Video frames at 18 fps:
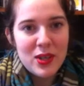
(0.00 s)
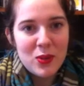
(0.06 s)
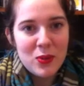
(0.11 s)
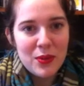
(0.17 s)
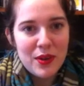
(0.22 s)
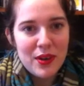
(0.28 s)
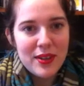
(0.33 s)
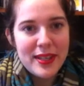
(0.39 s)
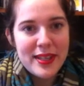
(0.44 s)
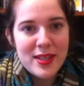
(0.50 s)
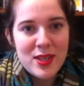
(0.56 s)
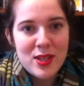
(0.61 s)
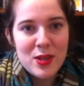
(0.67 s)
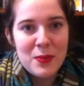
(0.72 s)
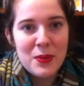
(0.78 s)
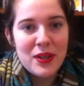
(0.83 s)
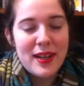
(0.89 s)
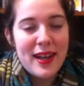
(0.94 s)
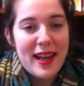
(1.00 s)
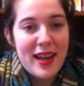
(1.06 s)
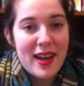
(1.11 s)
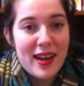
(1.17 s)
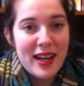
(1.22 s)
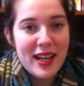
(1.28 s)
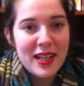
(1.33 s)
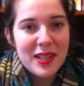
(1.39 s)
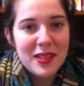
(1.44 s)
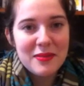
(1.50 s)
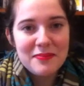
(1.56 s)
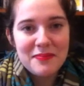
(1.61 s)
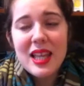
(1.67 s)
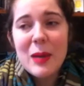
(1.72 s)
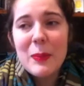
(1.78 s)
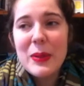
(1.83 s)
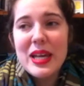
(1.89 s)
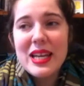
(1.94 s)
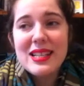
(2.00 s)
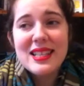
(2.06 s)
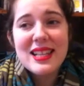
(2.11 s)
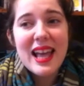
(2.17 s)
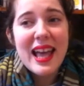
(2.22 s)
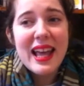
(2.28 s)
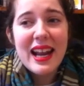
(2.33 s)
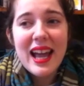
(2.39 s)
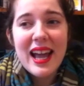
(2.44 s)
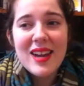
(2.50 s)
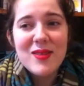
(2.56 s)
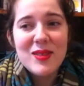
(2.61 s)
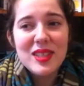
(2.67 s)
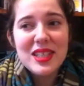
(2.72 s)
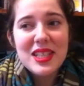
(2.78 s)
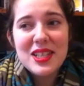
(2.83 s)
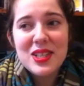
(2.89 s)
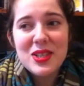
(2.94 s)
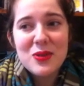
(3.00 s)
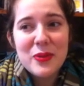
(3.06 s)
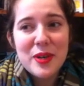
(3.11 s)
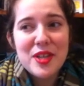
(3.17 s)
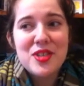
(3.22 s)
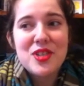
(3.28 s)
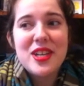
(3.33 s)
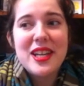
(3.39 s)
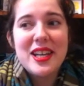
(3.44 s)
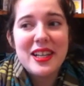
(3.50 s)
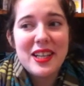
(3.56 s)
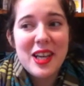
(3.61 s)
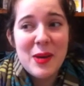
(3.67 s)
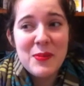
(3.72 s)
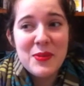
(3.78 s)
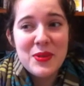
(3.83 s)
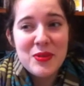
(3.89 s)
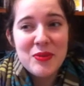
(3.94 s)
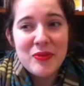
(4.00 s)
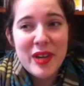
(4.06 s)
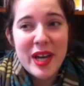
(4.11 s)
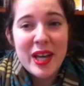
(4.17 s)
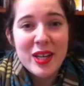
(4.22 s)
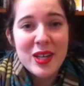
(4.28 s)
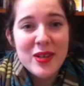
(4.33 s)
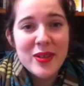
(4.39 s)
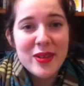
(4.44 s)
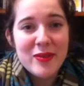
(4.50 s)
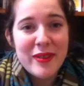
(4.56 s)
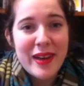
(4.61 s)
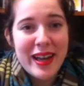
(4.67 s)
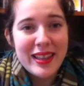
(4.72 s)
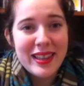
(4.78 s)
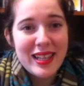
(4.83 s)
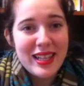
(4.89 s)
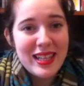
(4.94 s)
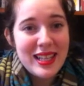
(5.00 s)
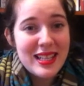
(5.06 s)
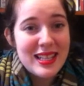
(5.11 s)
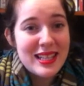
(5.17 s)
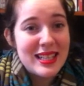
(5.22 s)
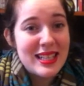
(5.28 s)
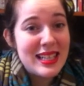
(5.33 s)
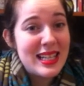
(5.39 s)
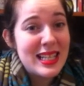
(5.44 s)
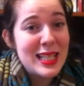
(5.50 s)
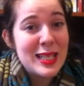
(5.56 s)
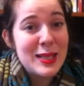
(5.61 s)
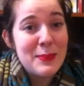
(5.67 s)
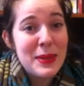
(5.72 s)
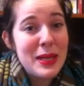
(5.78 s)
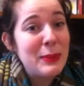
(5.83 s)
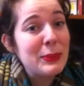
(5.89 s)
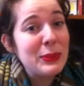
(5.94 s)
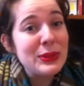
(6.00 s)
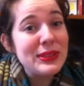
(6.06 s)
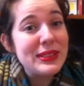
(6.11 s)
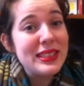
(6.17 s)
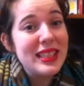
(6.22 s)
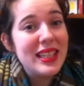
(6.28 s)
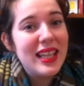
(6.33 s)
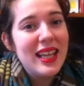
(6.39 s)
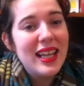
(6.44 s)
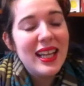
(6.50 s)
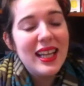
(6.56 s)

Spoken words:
in a world that's super chaotic. That being said, I really do wish he had come to value the fact that he sees people,